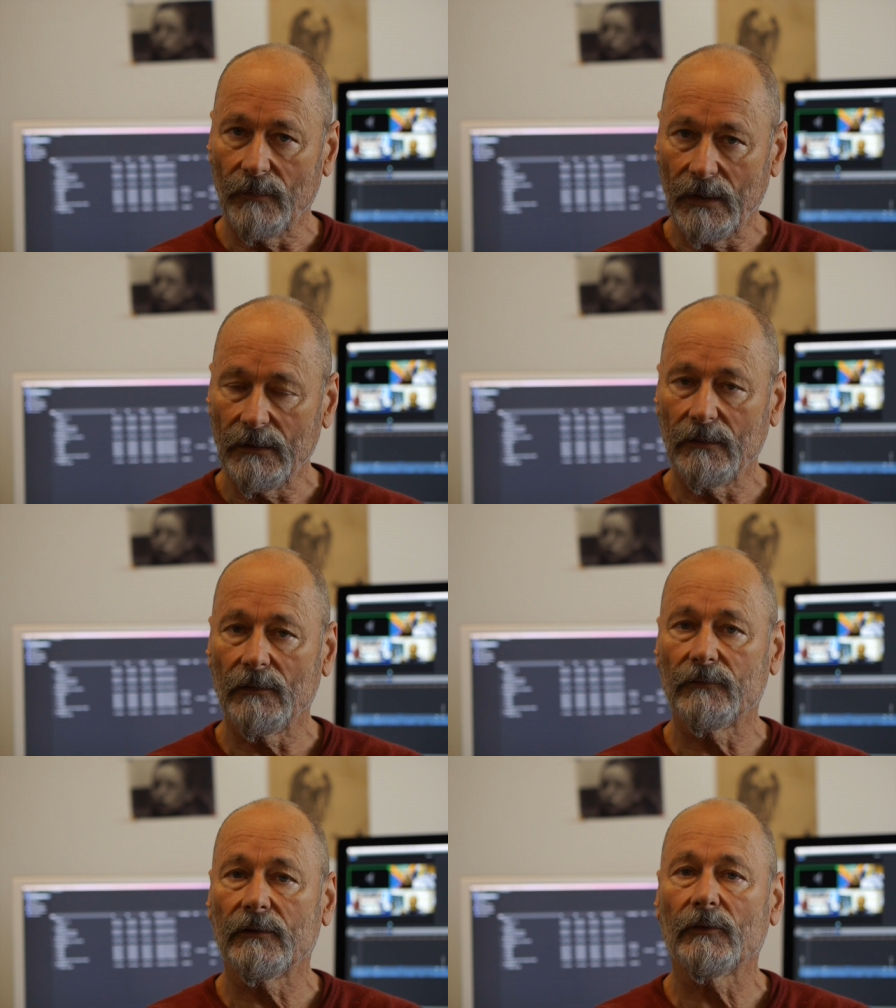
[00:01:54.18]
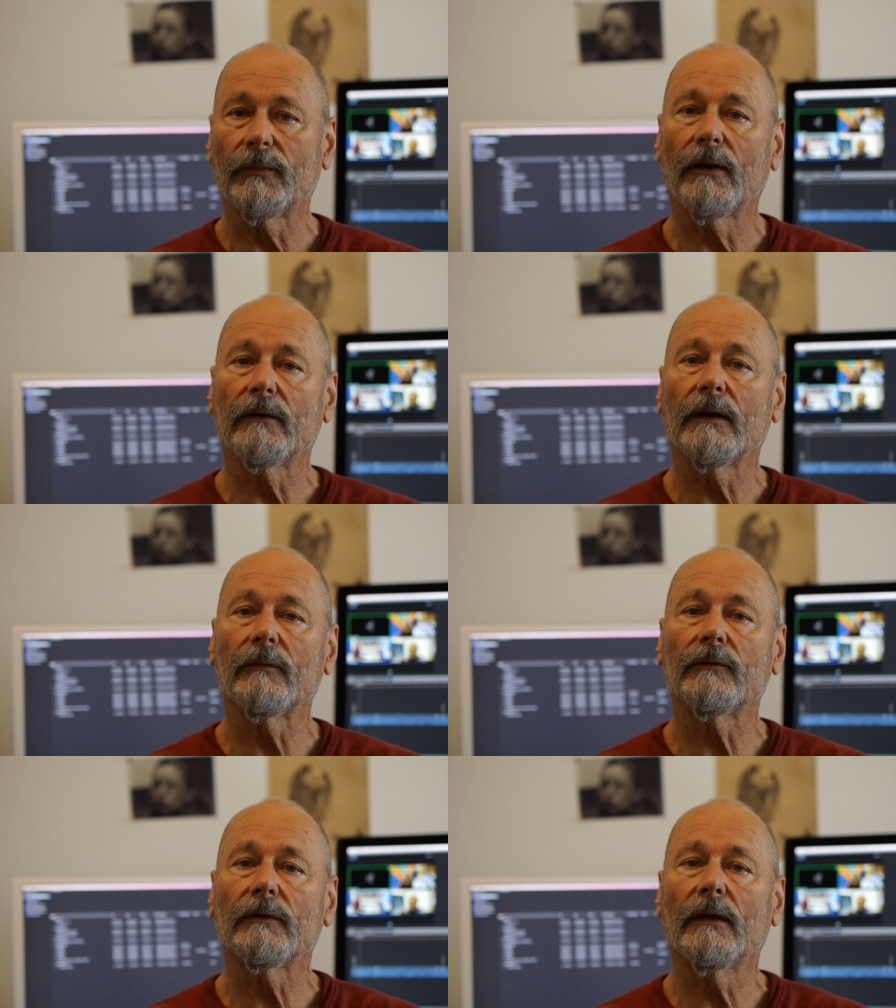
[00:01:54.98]
making this little
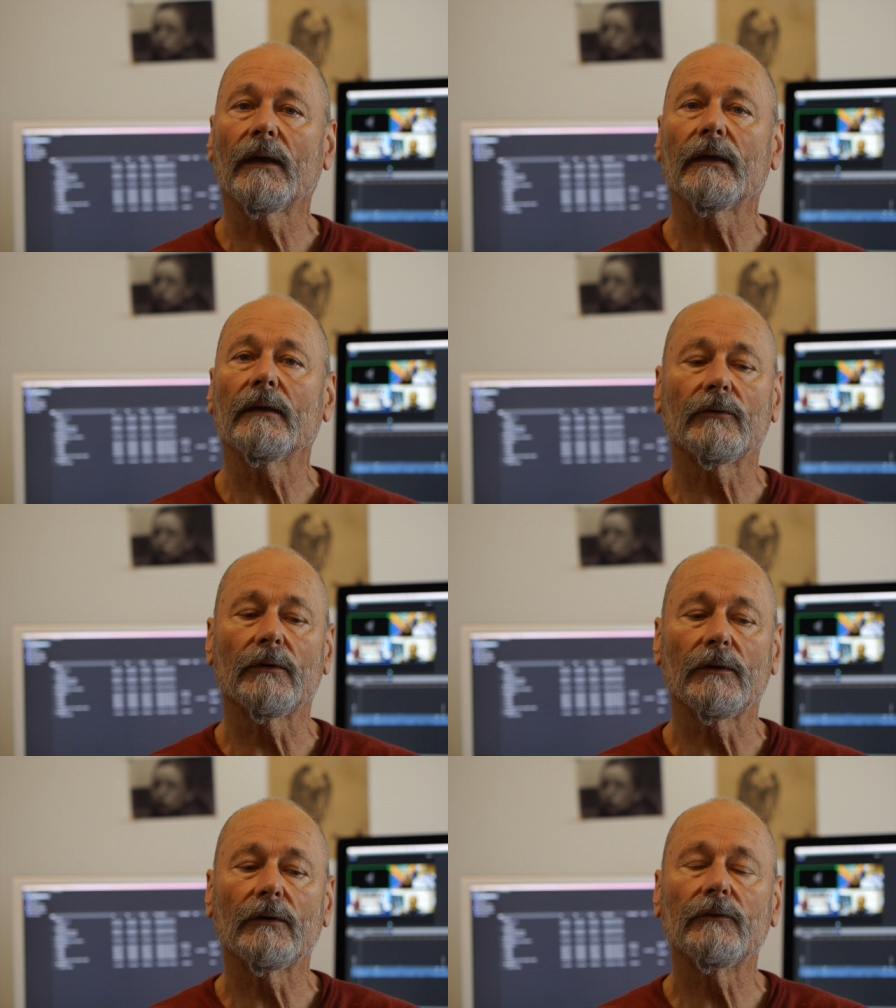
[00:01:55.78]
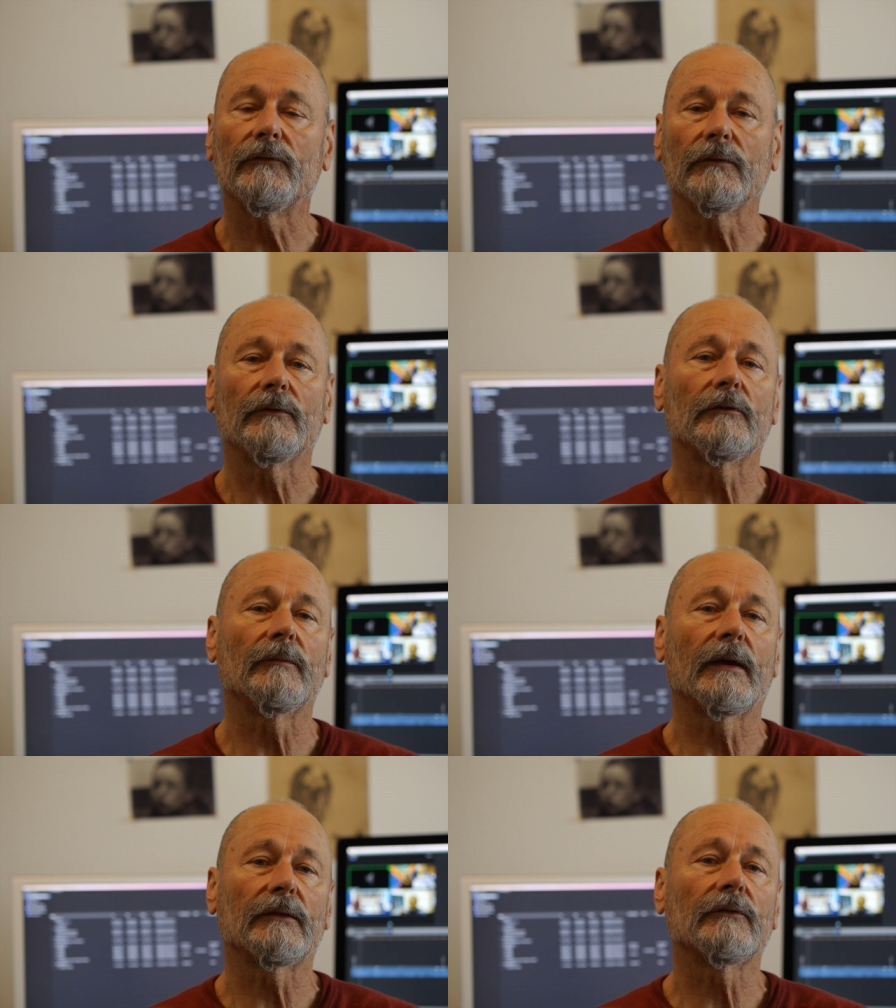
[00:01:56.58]
program today to urge you to
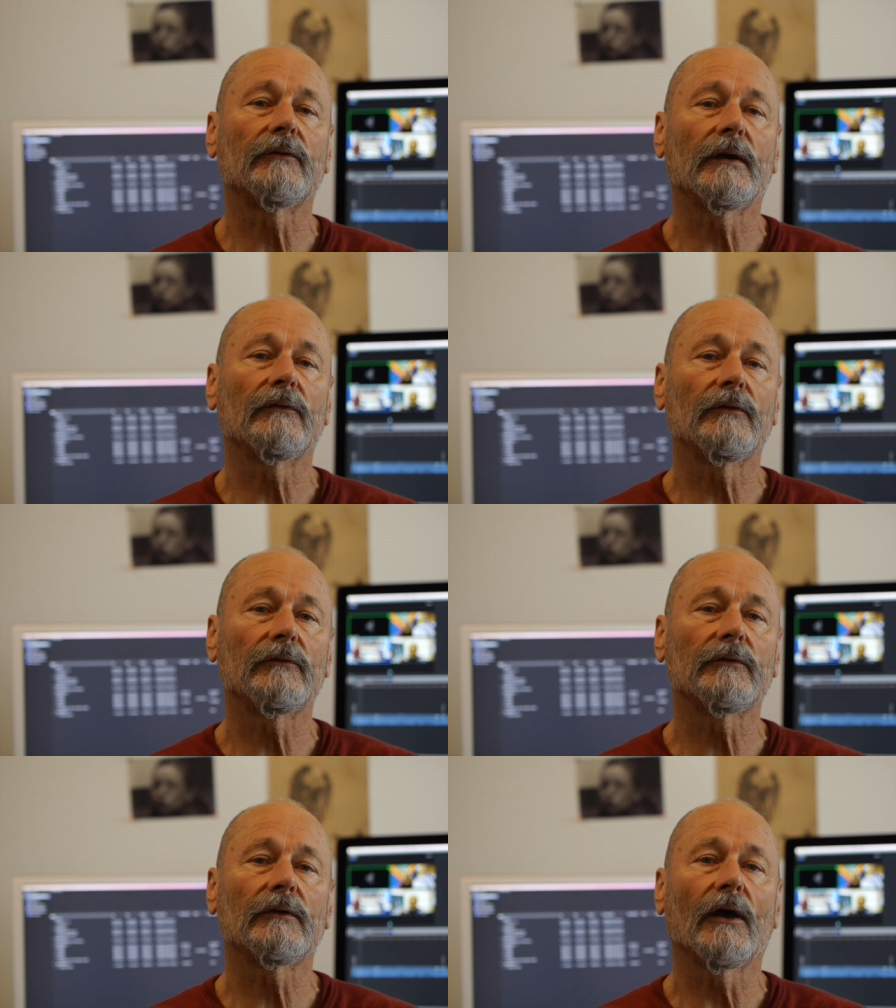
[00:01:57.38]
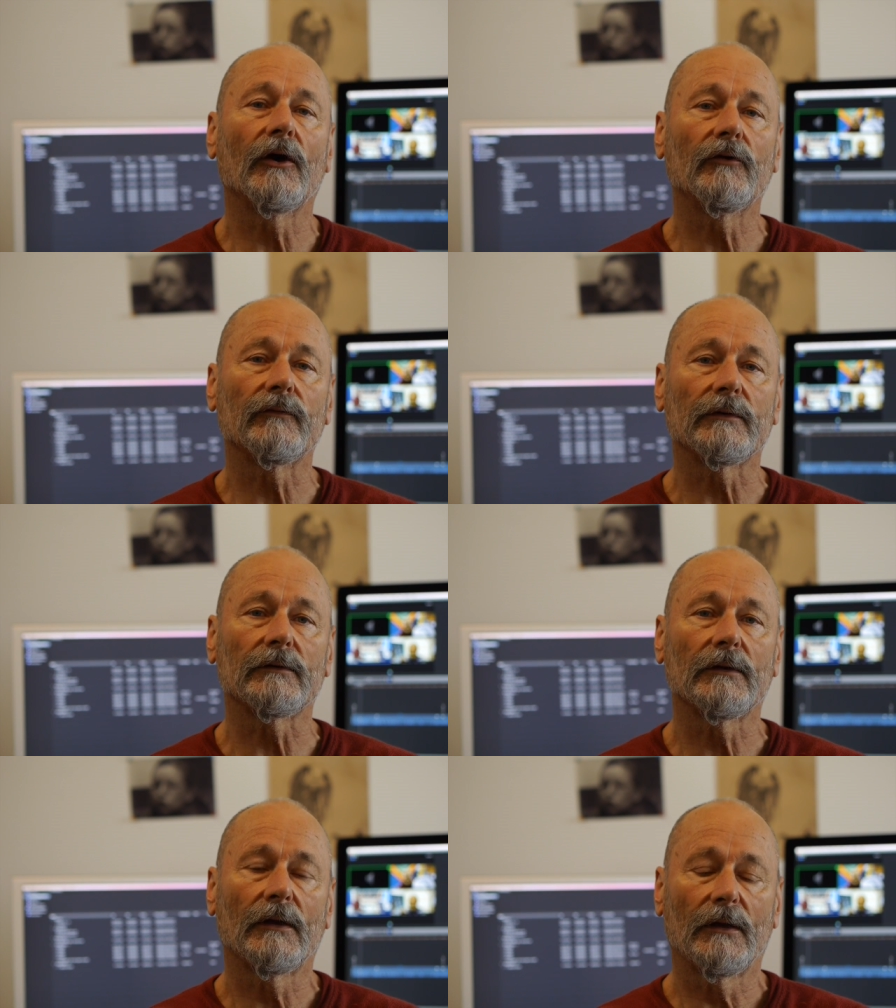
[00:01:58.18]
make the transition
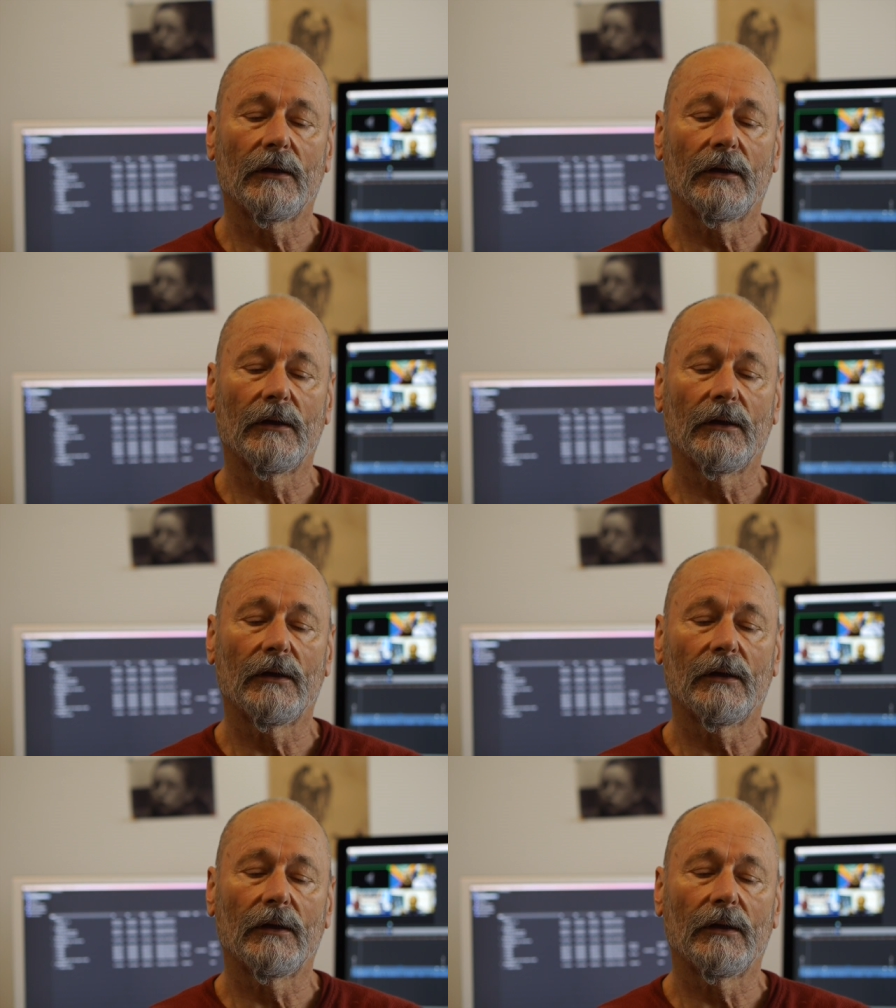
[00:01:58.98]
over